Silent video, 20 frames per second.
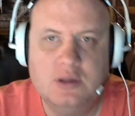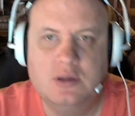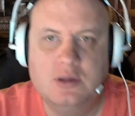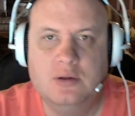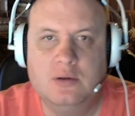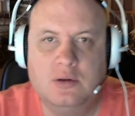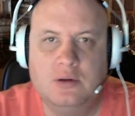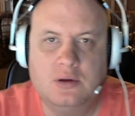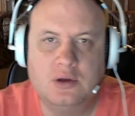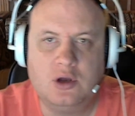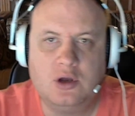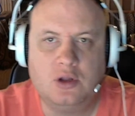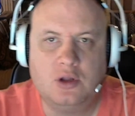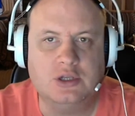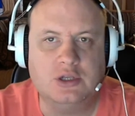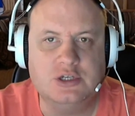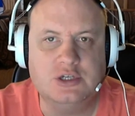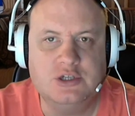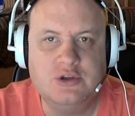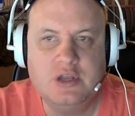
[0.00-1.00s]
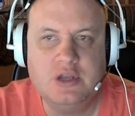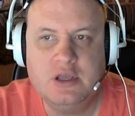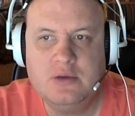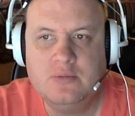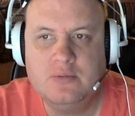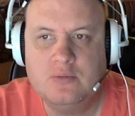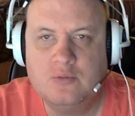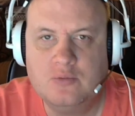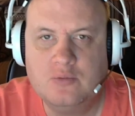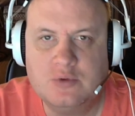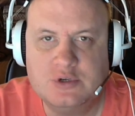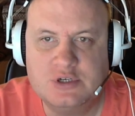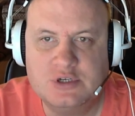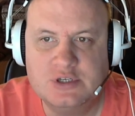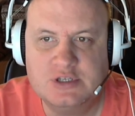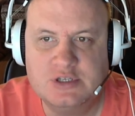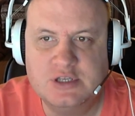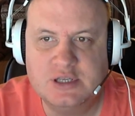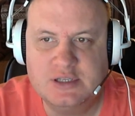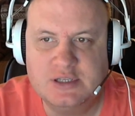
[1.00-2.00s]
Call of Duty, which is
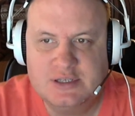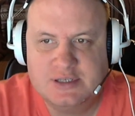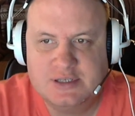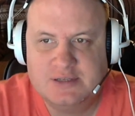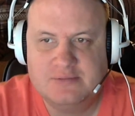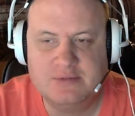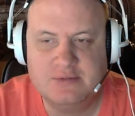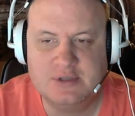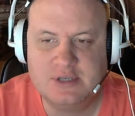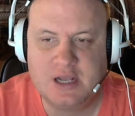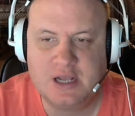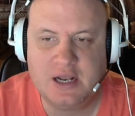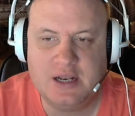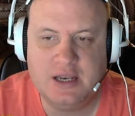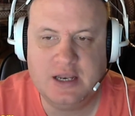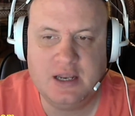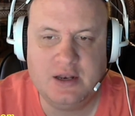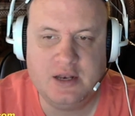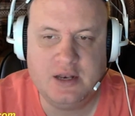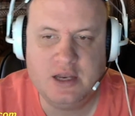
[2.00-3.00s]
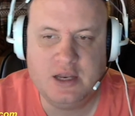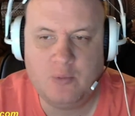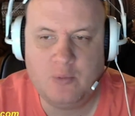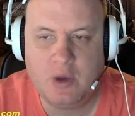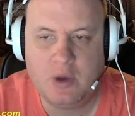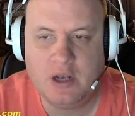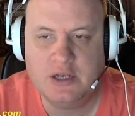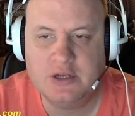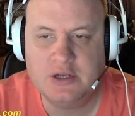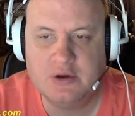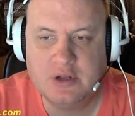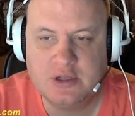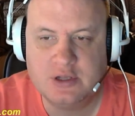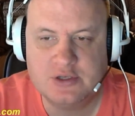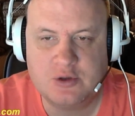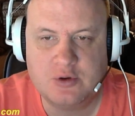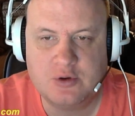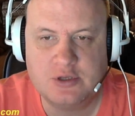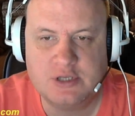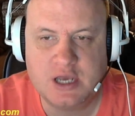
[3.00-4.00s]
it's kind of neat way to do it. There's
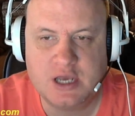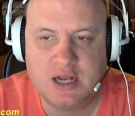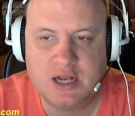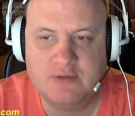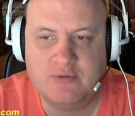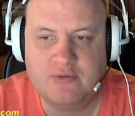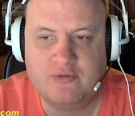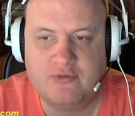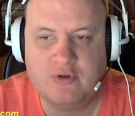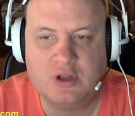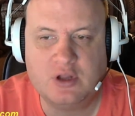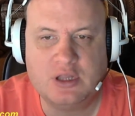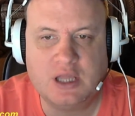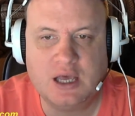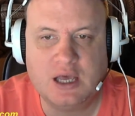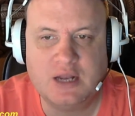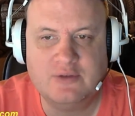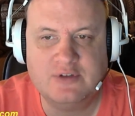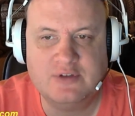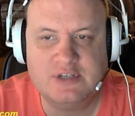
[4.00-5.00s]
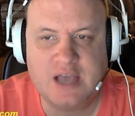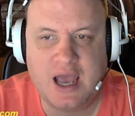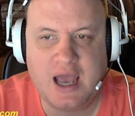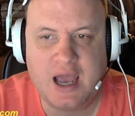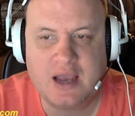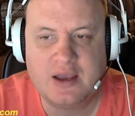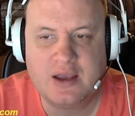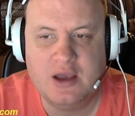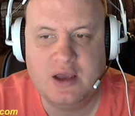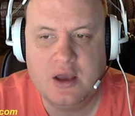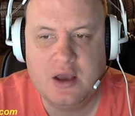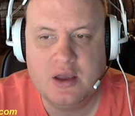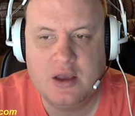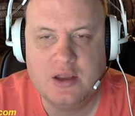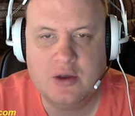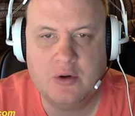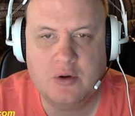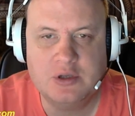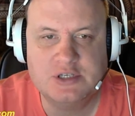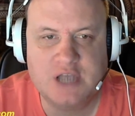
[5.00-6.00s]
always kind of a front line of attack. You're
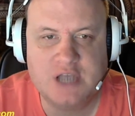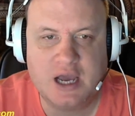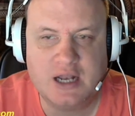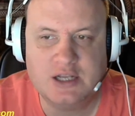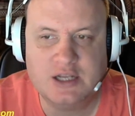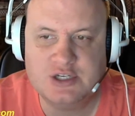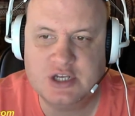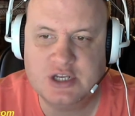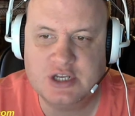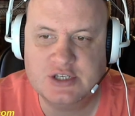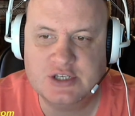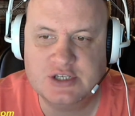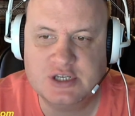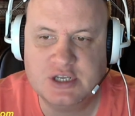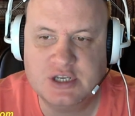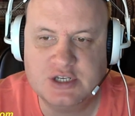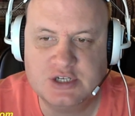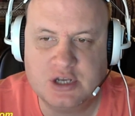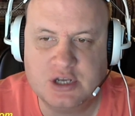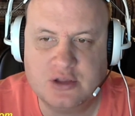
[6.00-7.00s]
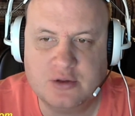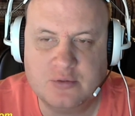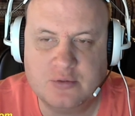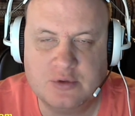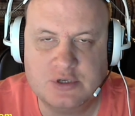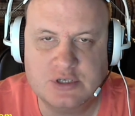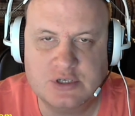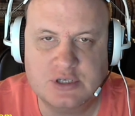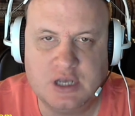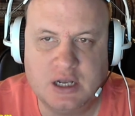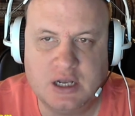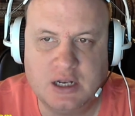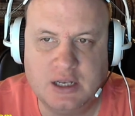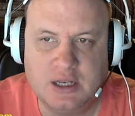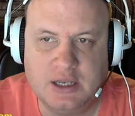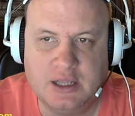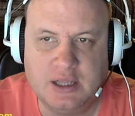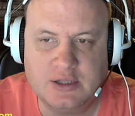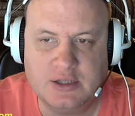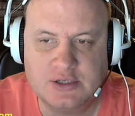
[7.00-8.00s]
always kind of chasing each other, which is kind of
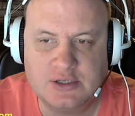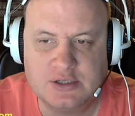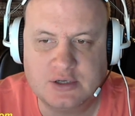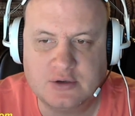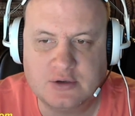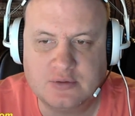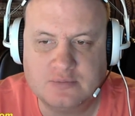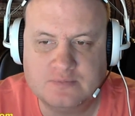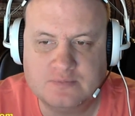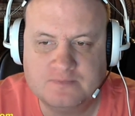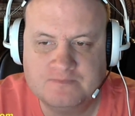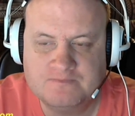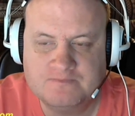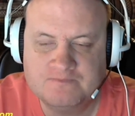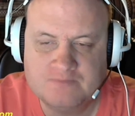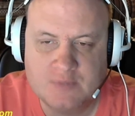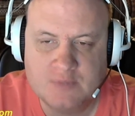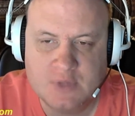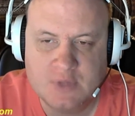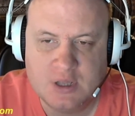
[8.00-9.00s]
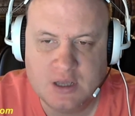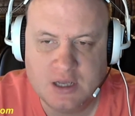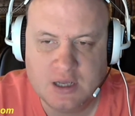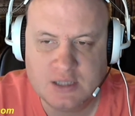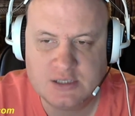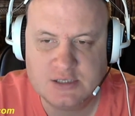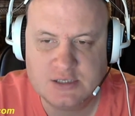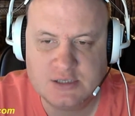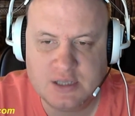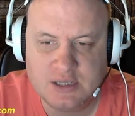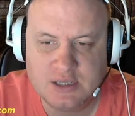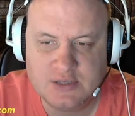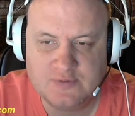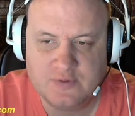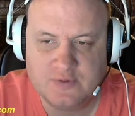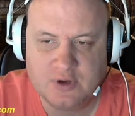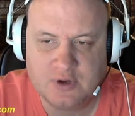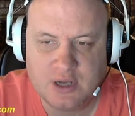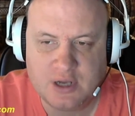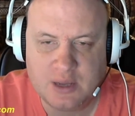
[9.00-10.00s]
neat. So that's fun.
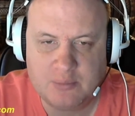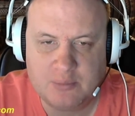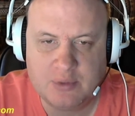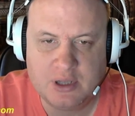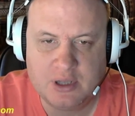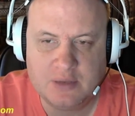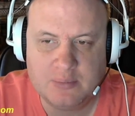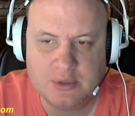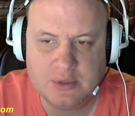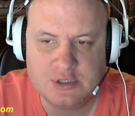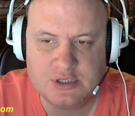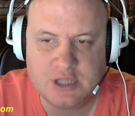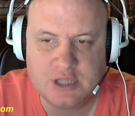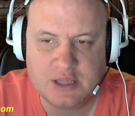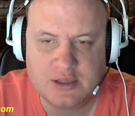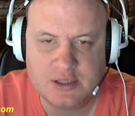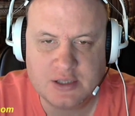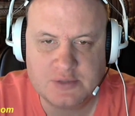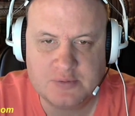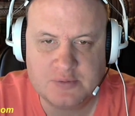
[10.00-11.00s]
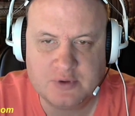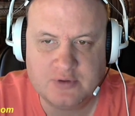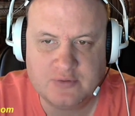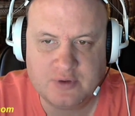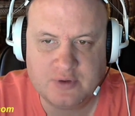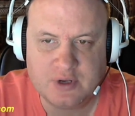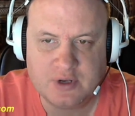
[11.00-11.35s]
I played a bunch of that. That's pretty fun.